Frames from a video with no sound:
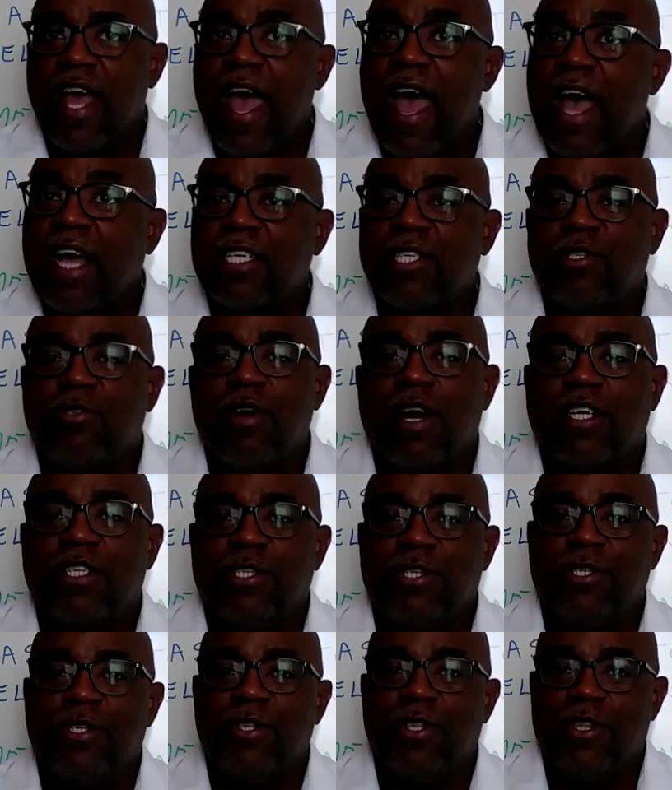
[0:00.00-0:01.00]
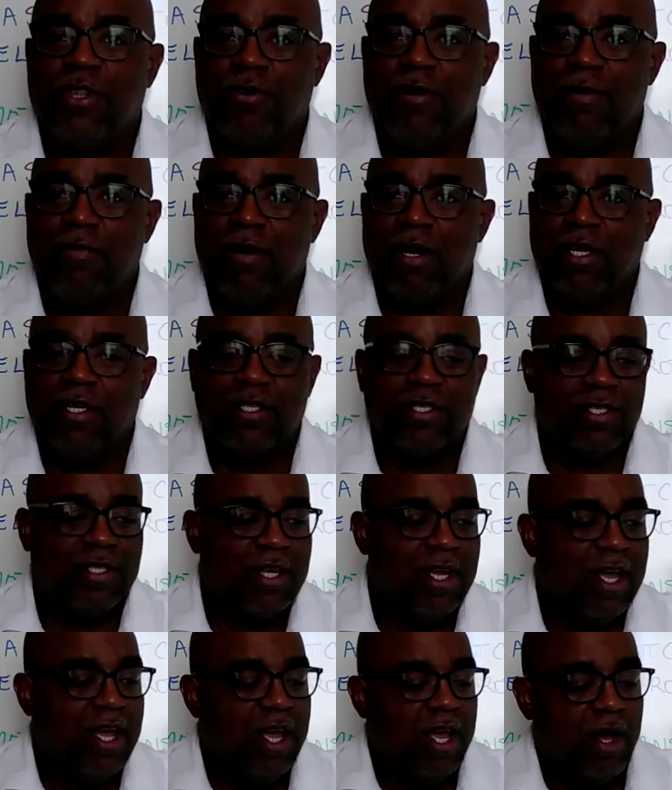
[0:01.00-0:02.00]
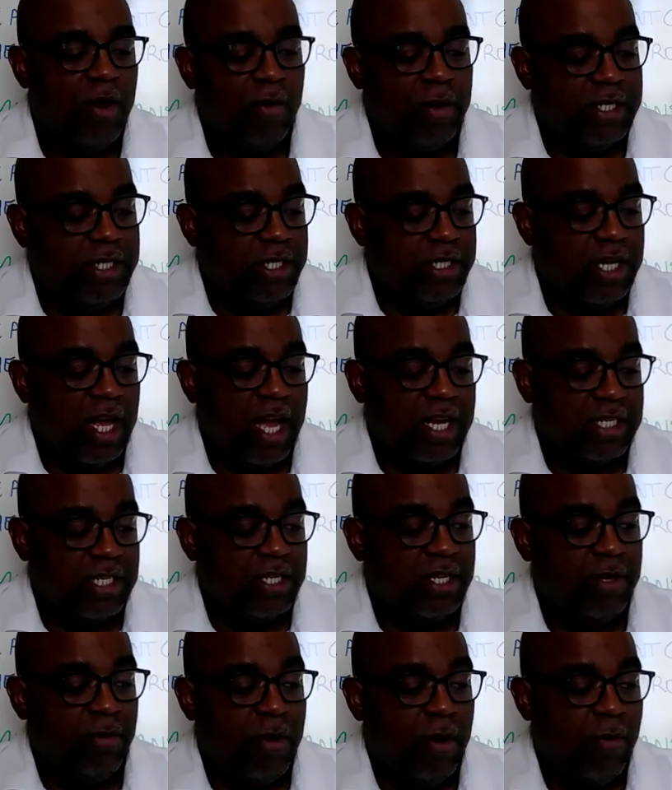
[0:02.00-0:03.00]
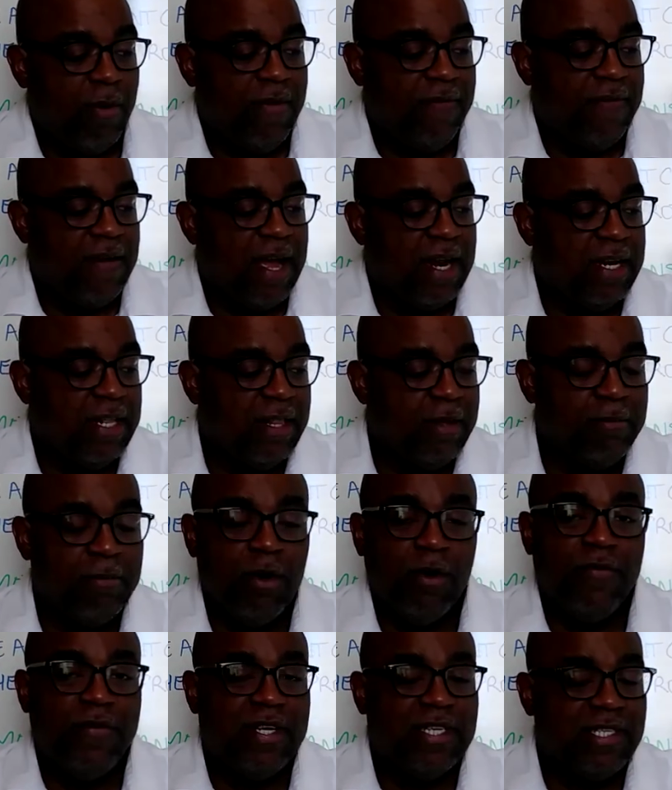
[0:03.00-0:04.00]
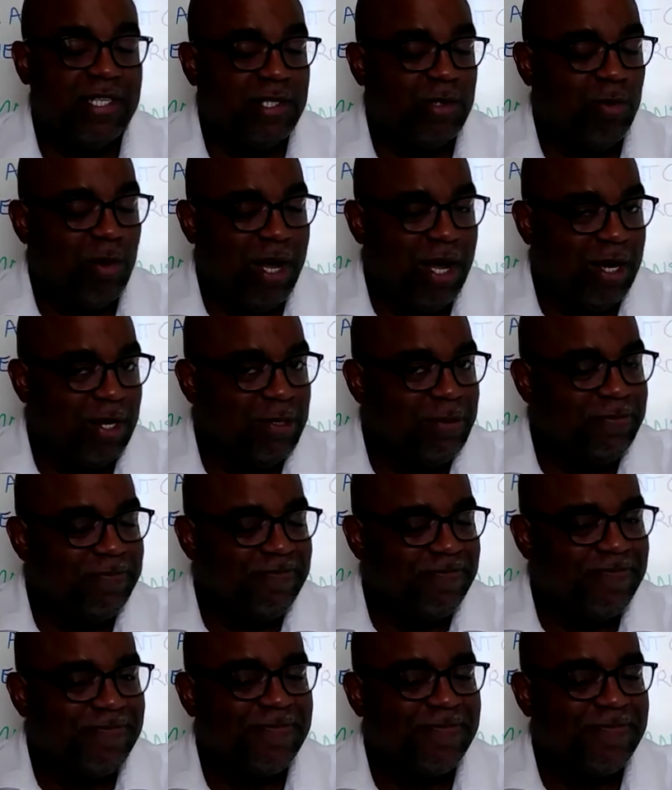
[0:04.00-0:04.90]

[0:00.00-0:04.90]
act structure to the three books, which is actually what we find in the movies as well.